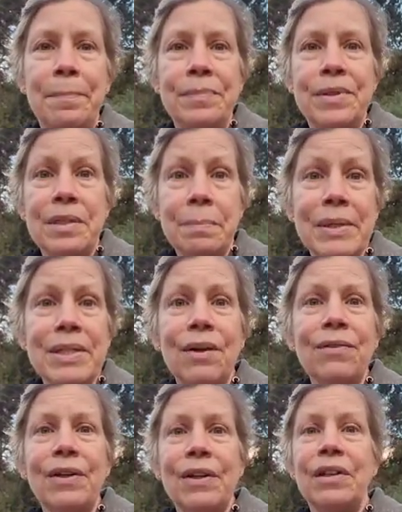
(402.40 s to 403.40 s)

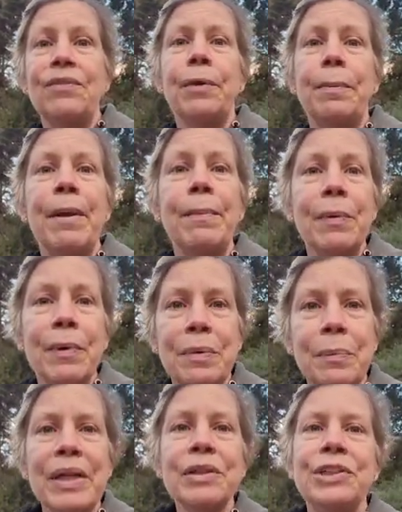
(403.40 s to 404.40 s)
specifically for people with
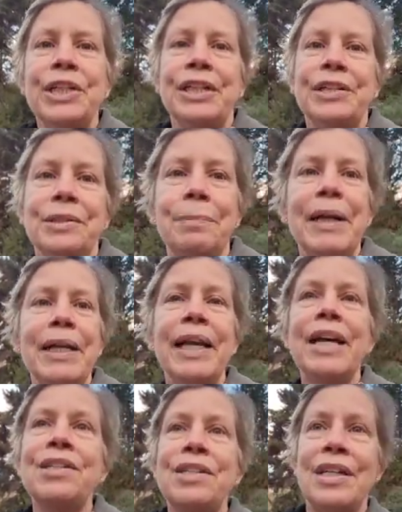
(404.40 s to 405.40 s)
wheelchairs, but I
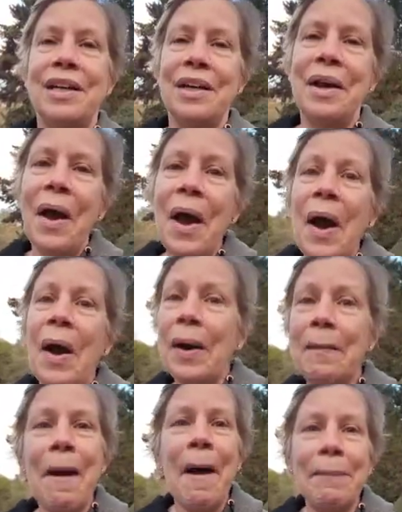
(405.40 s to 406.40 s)
guess
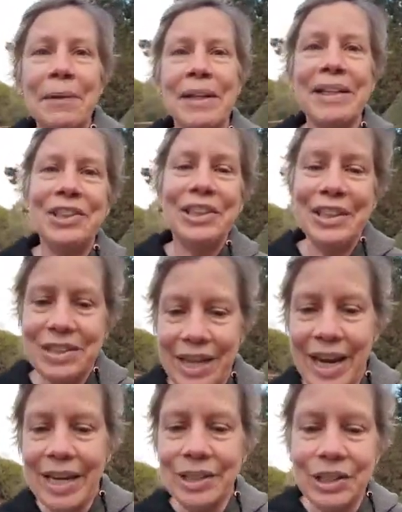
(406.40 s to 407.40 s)
our population is
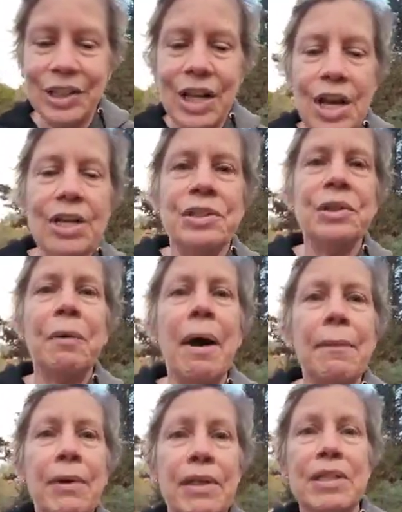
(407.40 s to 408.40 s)
aging, so
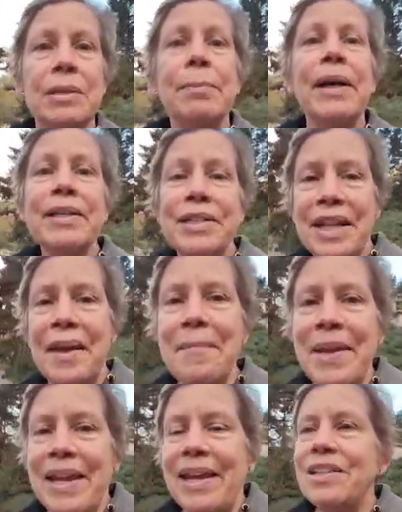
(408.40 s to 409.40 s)
I'm gonna splice them
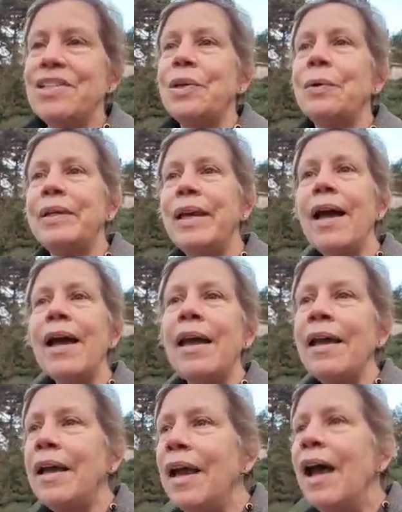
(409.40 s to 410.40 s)
in, so yay.